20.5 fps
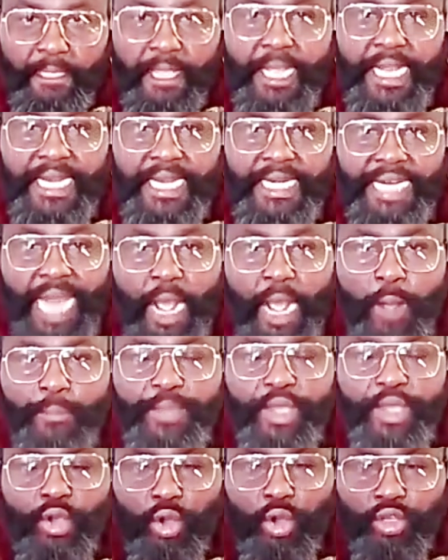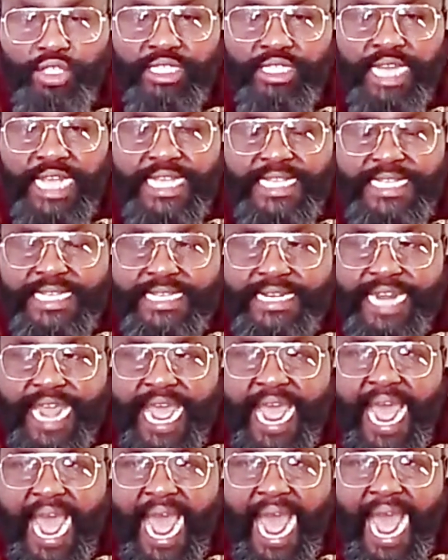Now, because Nigeria
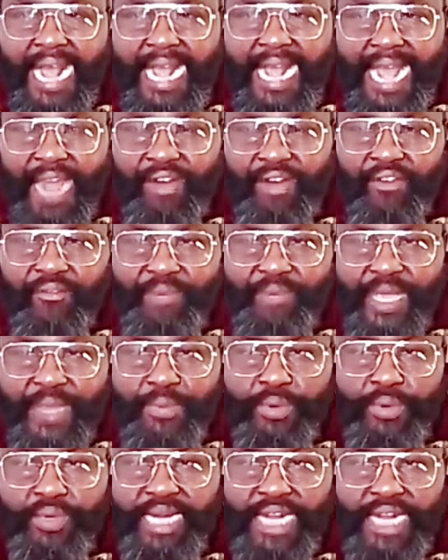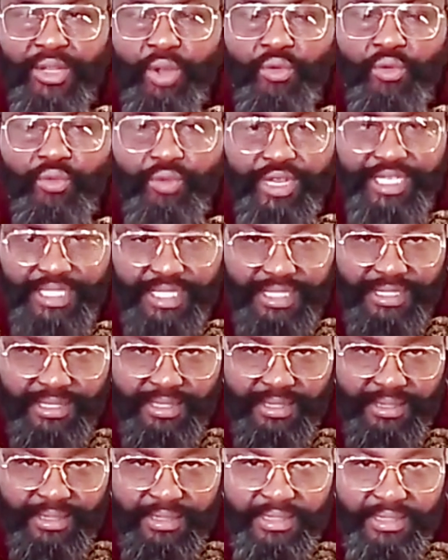are kind of people that don't reason,
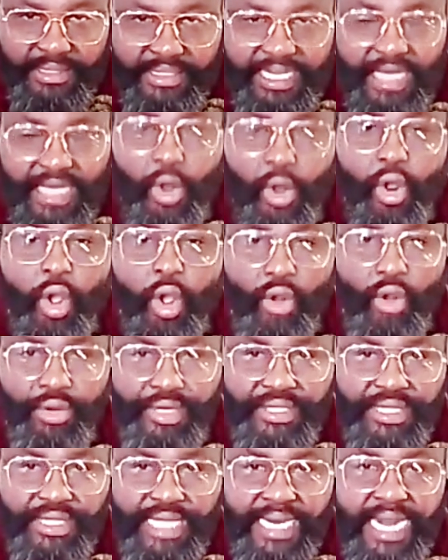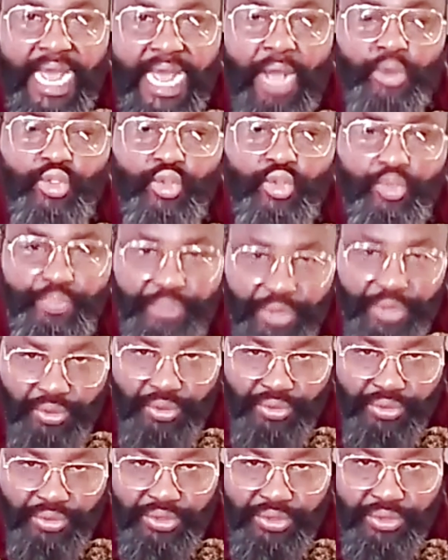they don't understand how to build.
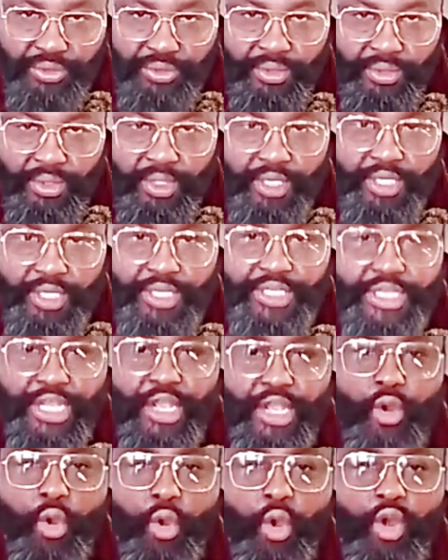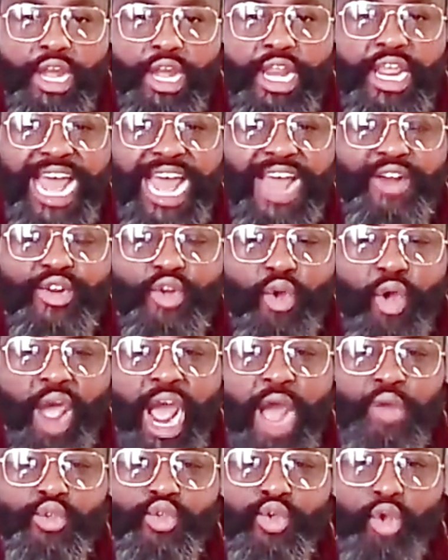They only know how to
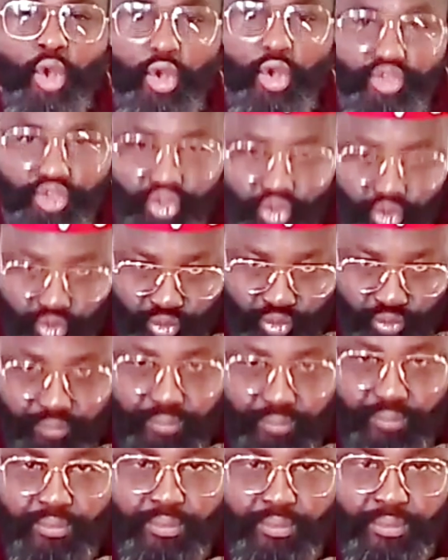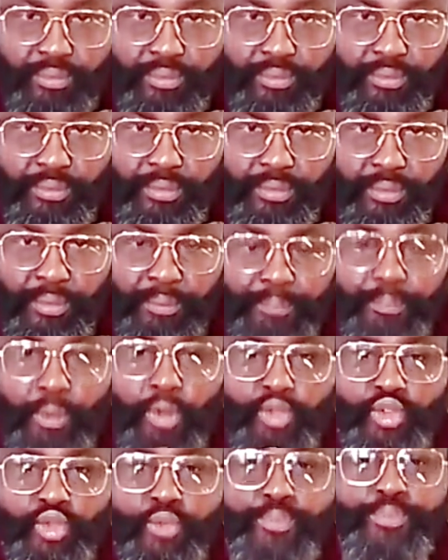consume. But to
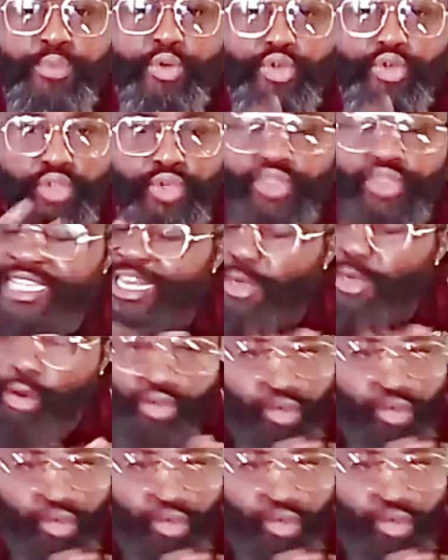produce, they don't know.